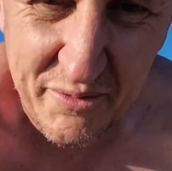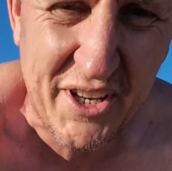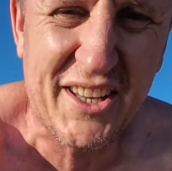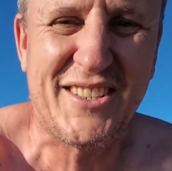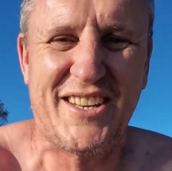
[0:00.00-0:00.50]
we
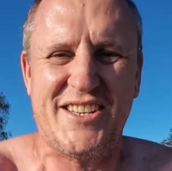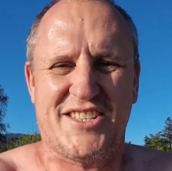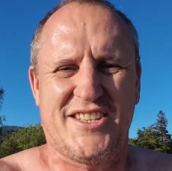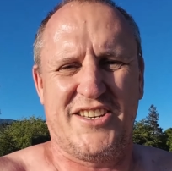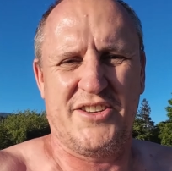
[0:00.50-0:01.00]
can test
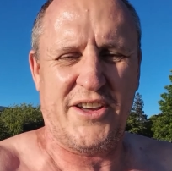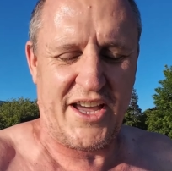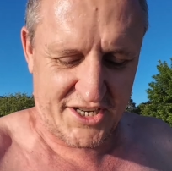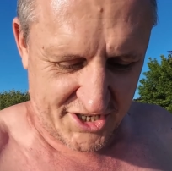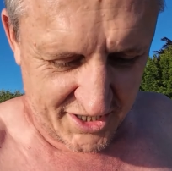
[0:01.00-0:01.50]
the new
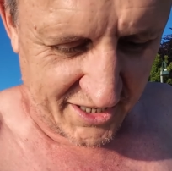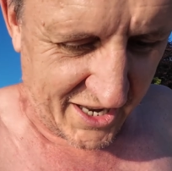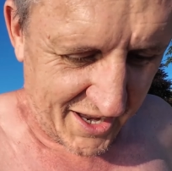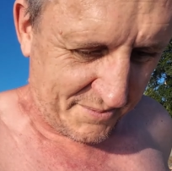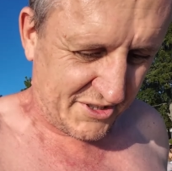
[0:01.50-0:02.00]
action
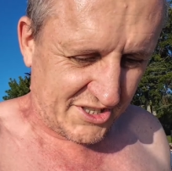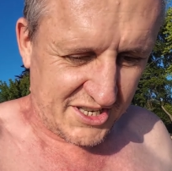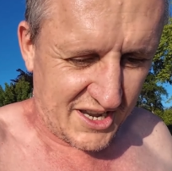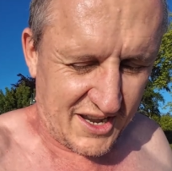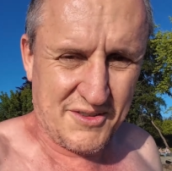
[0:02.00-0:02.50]
cam and see
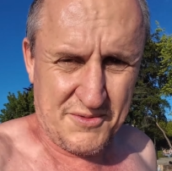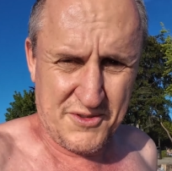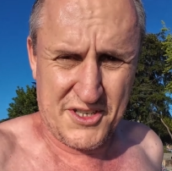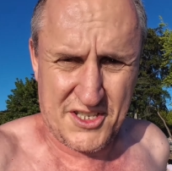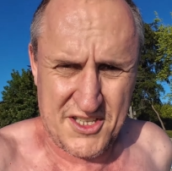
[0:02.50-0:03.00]
how it
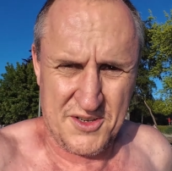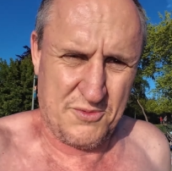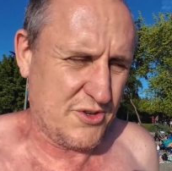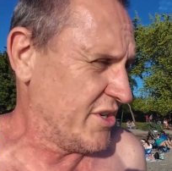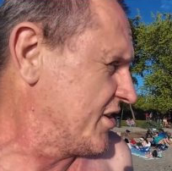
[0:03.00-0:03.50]
works in the
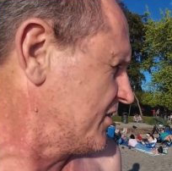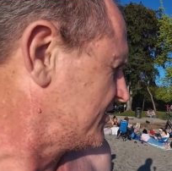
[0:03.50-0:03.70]
water.